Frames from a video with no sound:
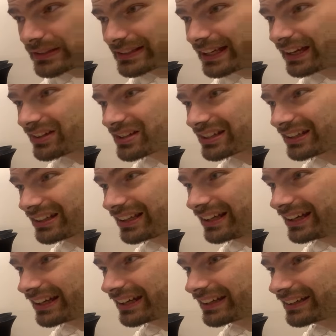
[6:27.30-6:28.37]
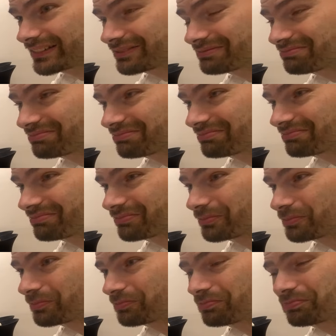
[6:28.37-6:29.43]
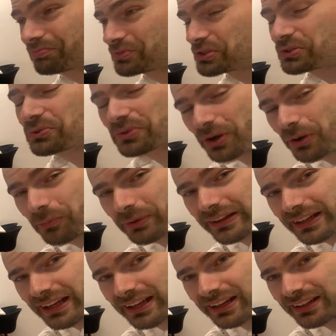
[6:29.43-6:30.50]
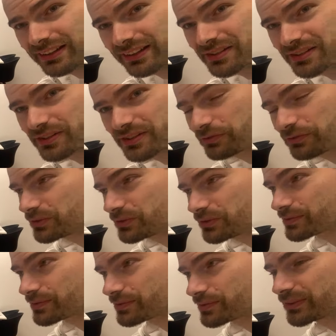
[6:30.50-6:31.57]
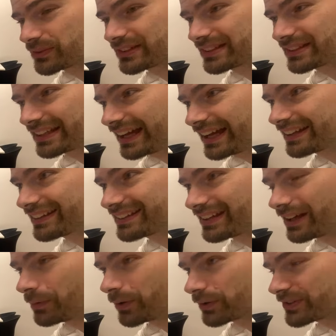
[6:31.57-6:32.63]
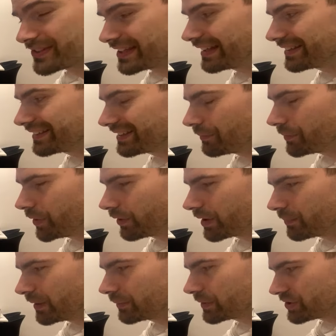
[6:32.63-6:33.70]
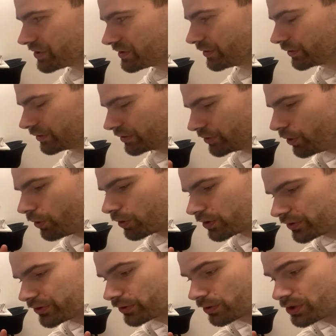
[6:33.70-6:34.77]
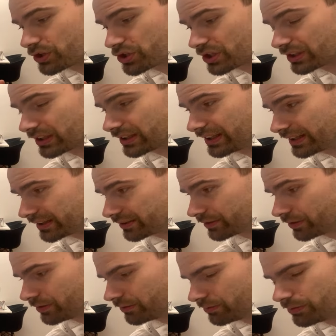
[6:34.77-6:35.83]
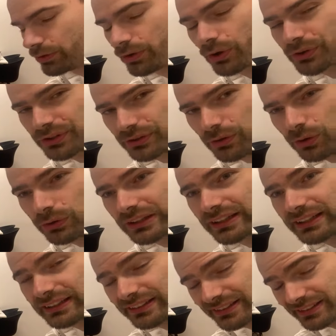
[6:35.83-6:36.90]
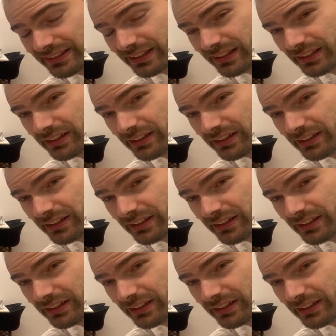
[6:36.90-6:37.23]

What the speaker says: it's actually like too complicated if you just want to scan some or send some document which is not yours originally, like not only is